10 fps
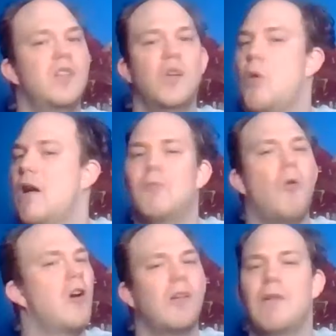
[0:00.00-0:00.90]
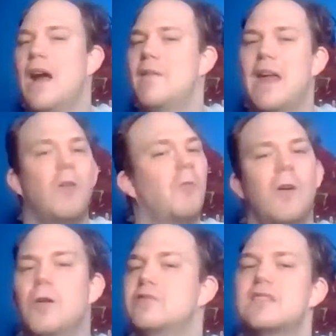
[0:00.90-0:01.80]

do one walk around that room,